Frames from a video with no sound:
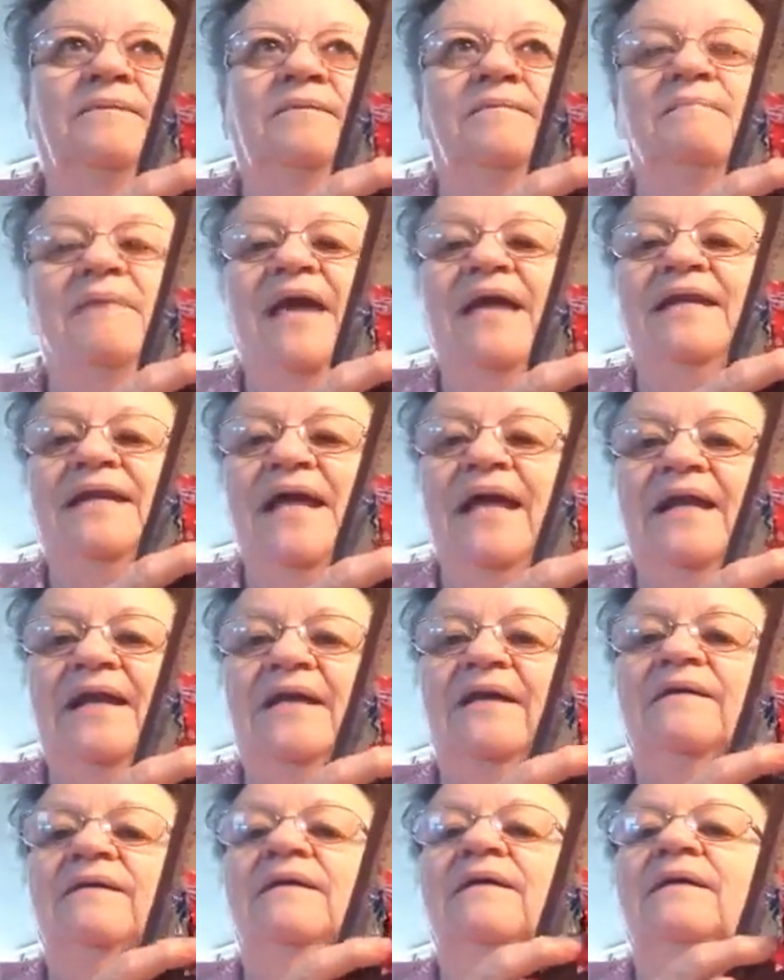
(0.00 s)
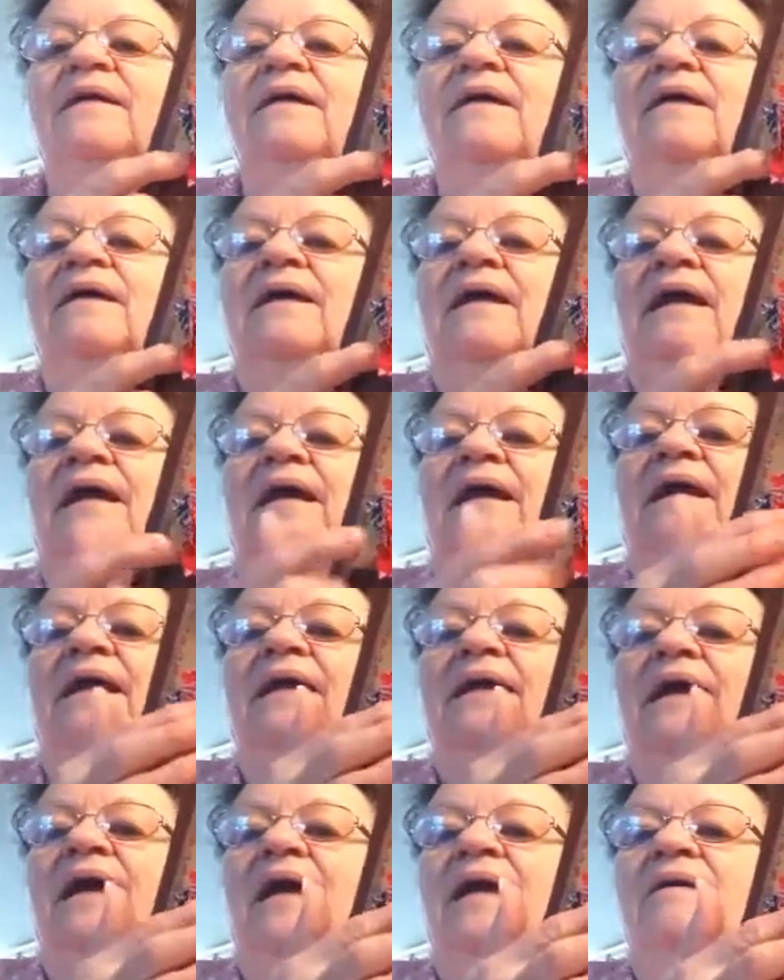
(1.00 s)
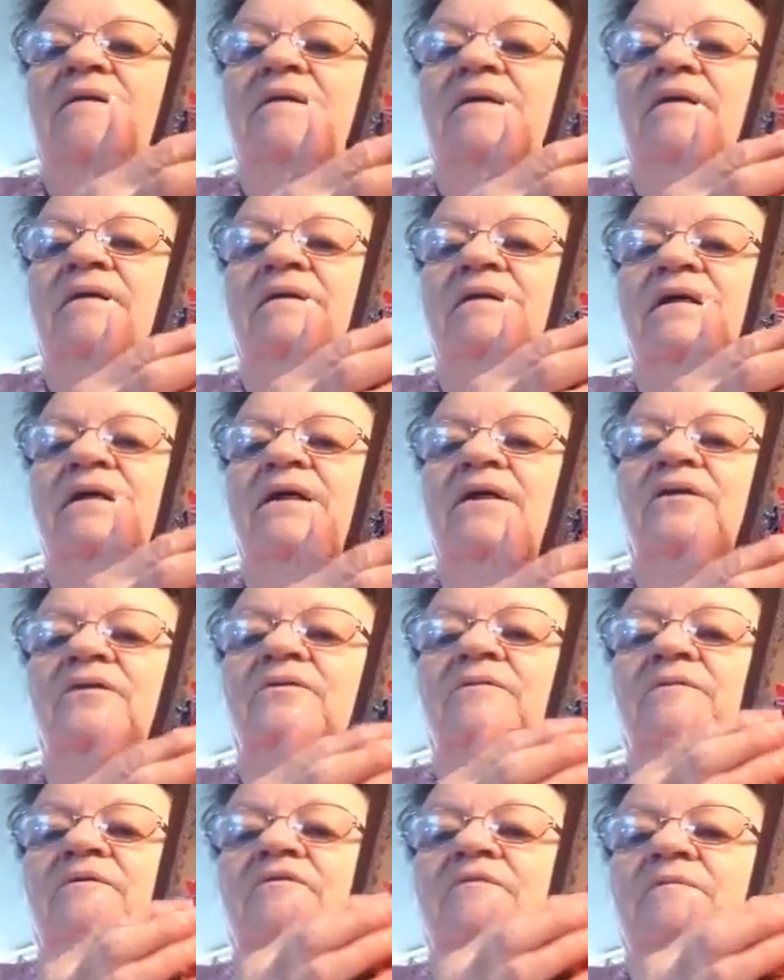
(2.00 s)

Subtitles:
bandana, and I had, you know,